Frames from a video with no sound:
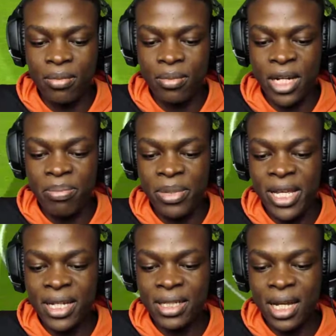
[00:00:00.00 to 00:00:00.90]
My
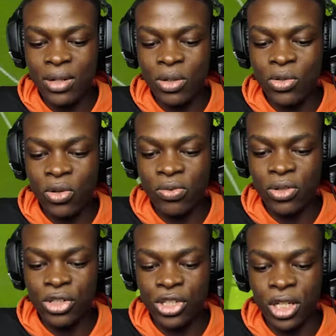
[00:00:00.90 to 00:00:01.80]
players cannot run
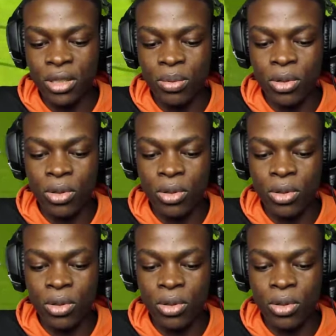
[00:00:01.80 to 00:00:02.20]
for shit, bro.